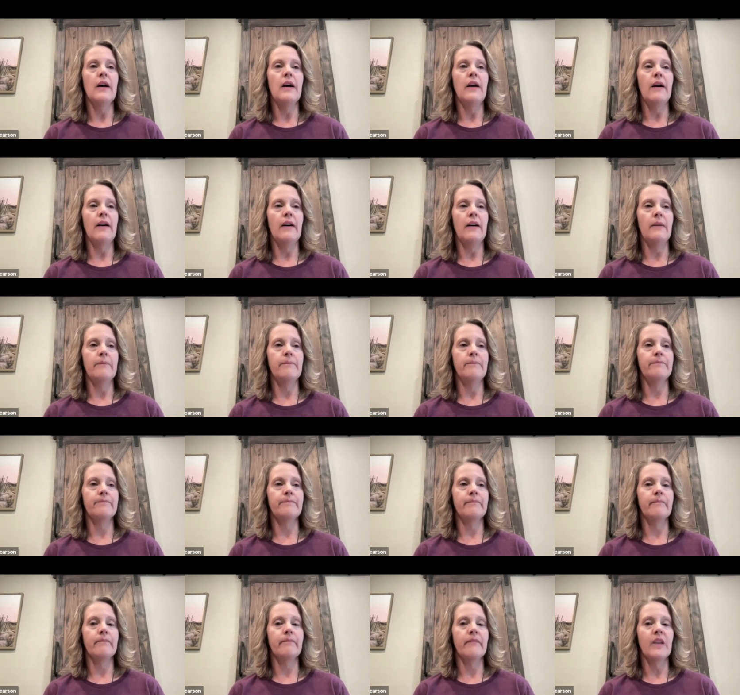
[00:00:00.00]
um,
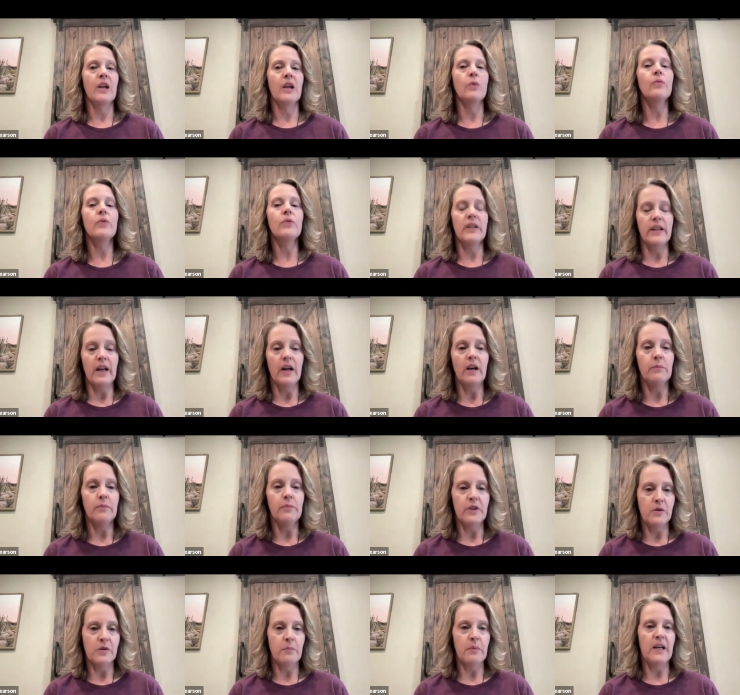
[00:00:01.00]
really help
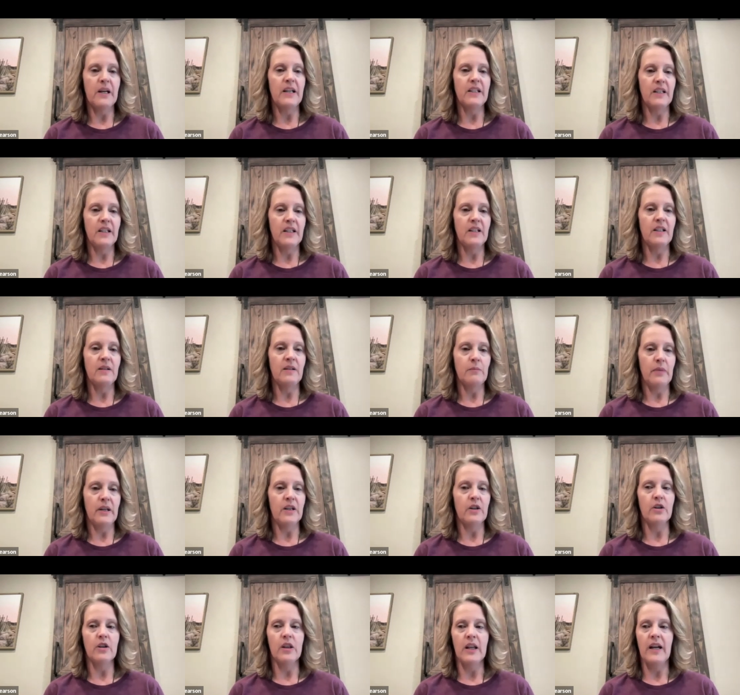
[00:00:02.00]
your spine get in
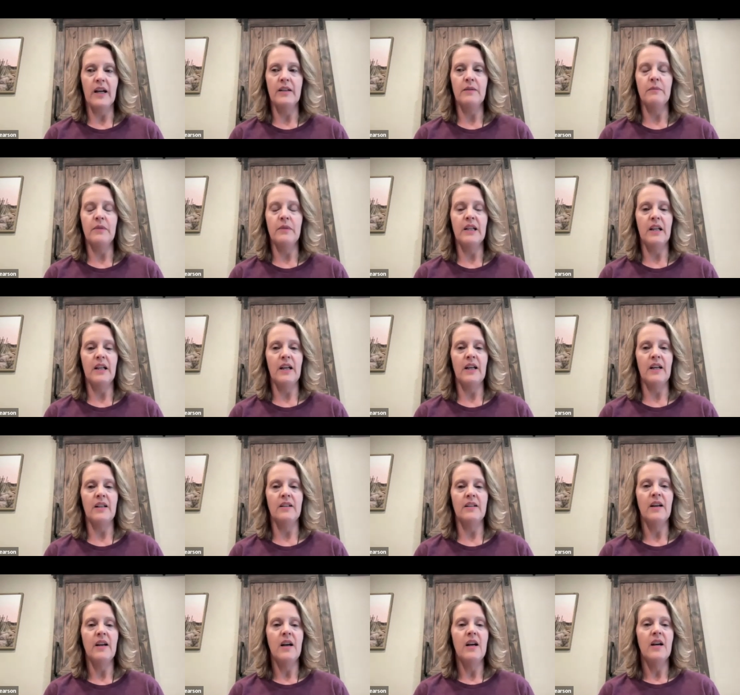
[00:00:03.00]
better alignment.
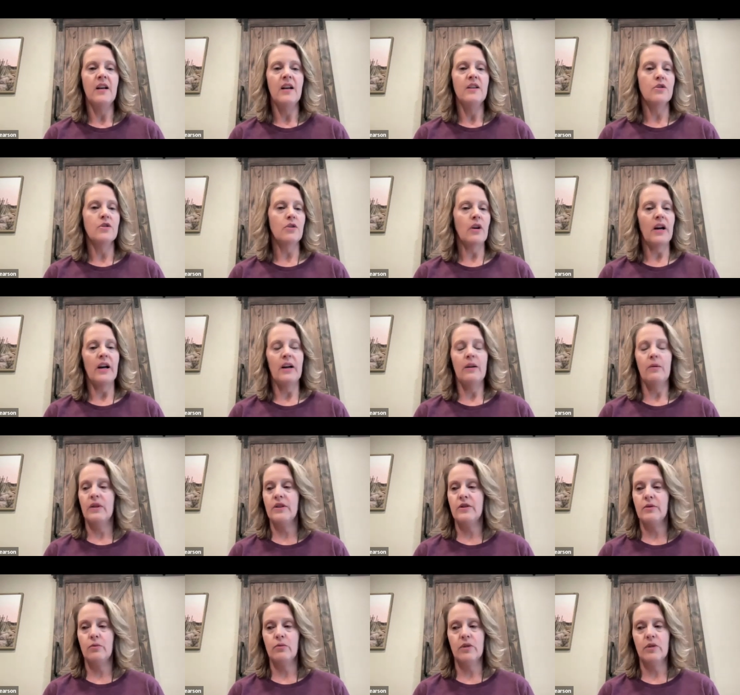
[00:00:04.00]
And so I went to